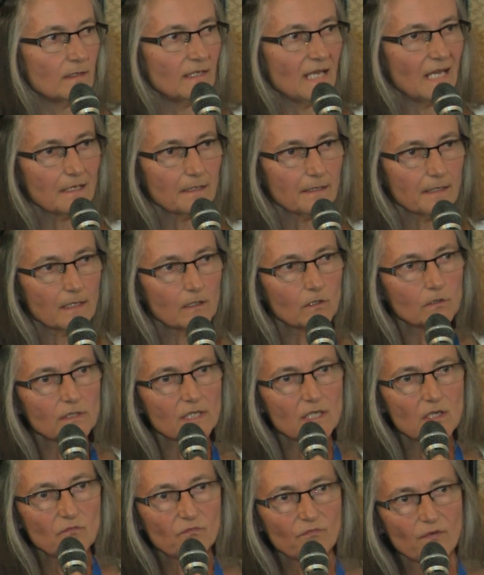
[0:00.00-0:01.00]
an
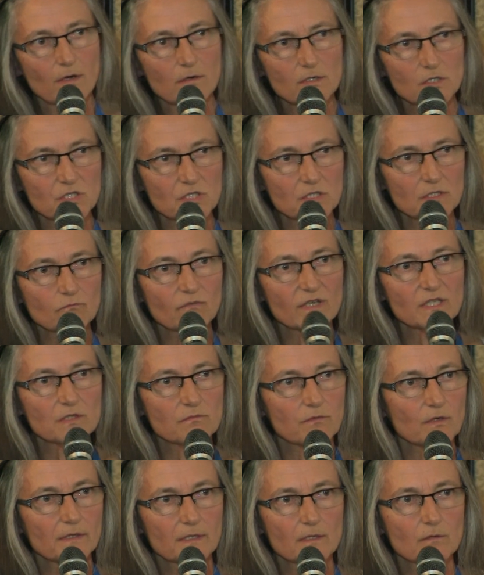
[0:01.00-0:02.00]
executive function
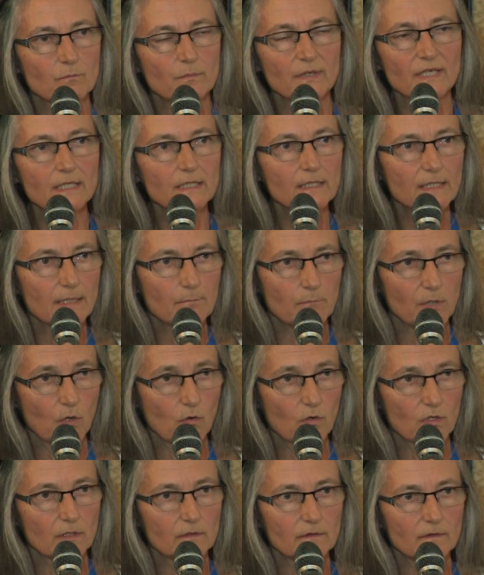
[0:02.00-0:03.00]
which was completely
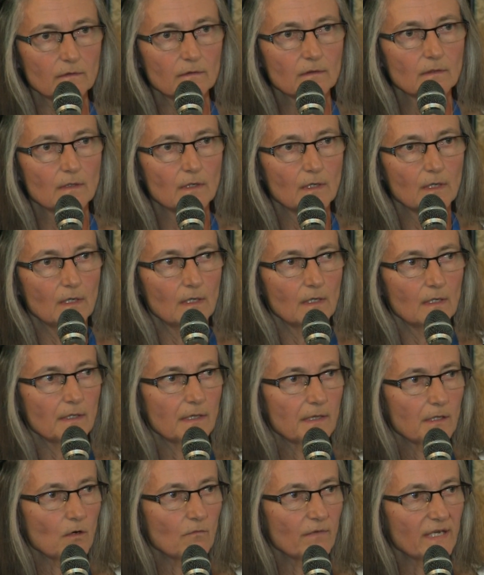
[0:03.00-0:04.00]
blocked.
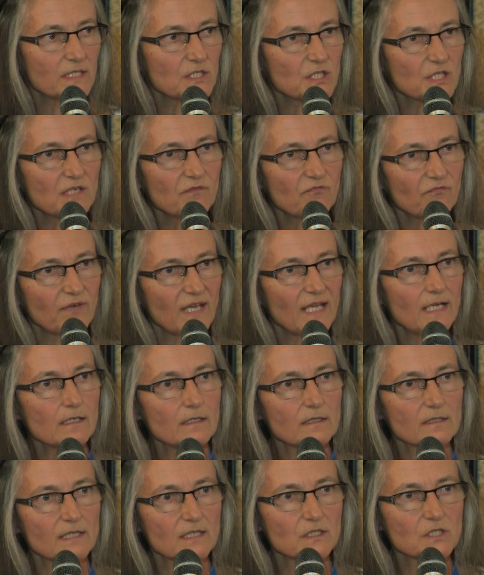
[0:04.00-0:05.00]
So when she
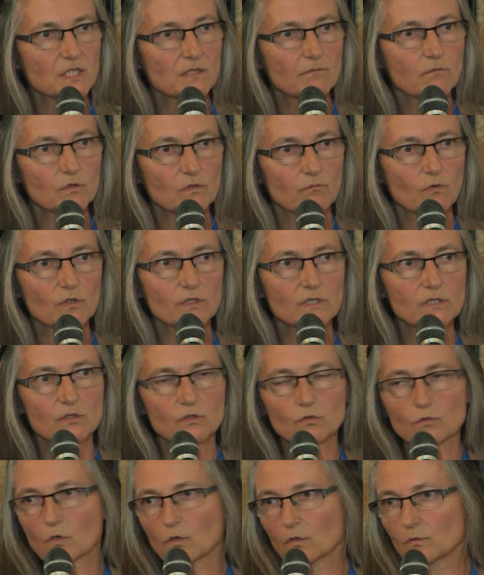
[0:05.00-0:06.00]
felt that she would
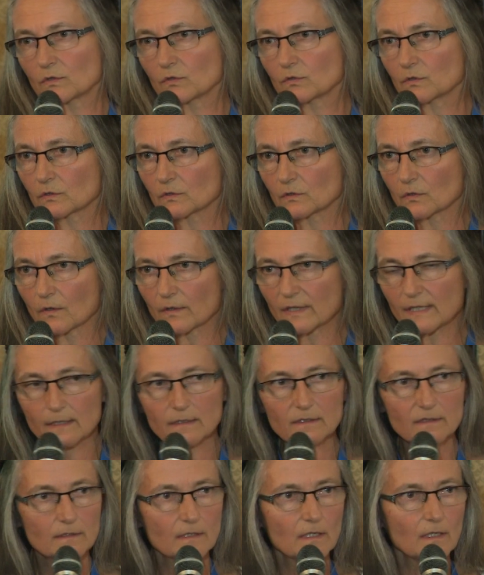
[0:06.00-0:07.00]
wanted to go to the
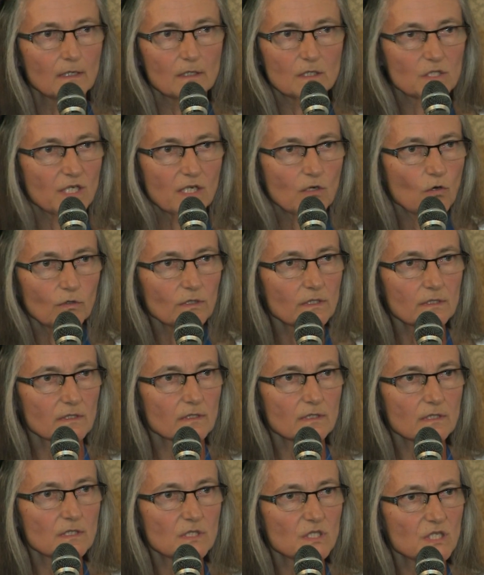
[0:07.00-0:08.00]
toilet, she
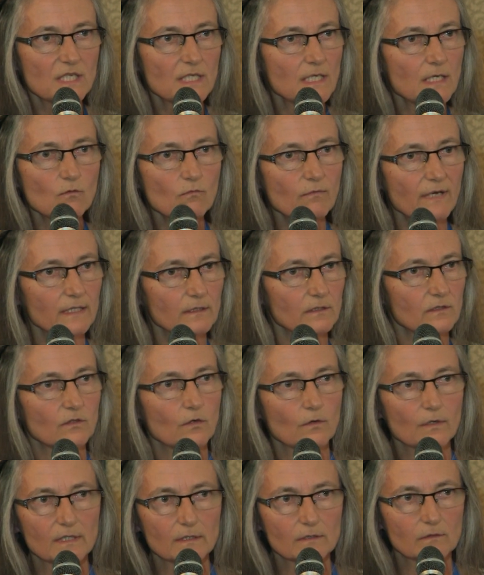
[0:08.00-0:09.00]
couldn't. She knew where the
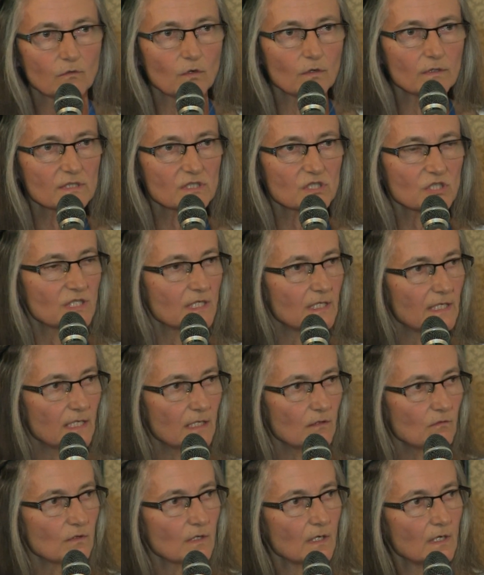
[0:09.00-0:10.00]
toilet was. She
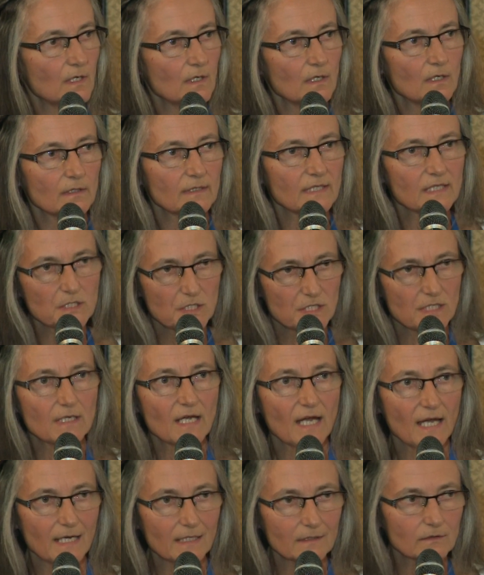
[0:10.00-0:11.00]
knew that
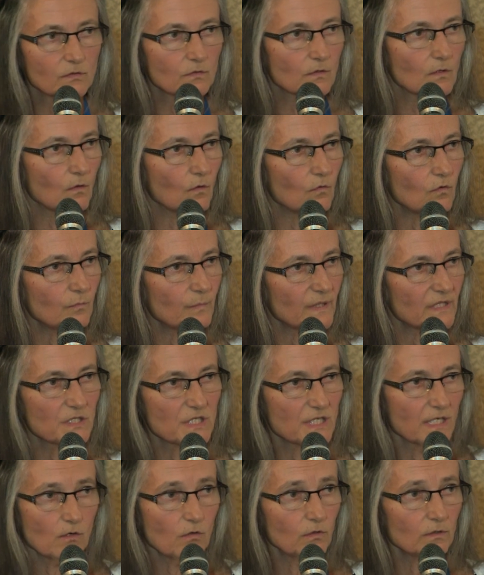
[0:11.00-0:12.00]
she had to go,
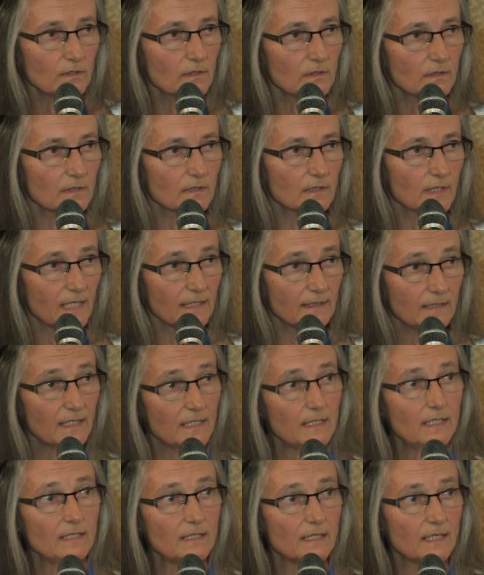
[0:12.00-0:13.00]
but she couldn't. And
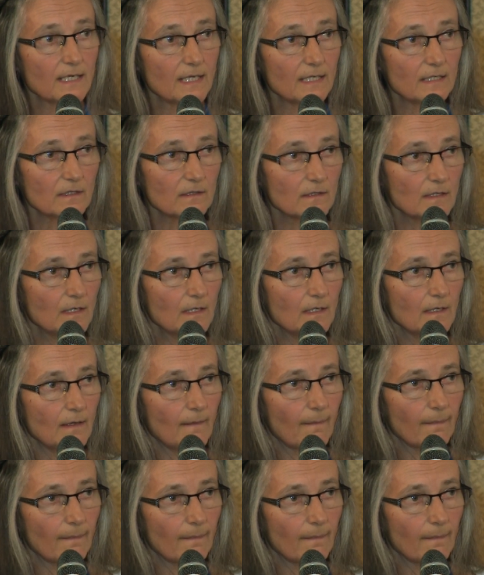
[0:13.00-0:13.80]
then in the end,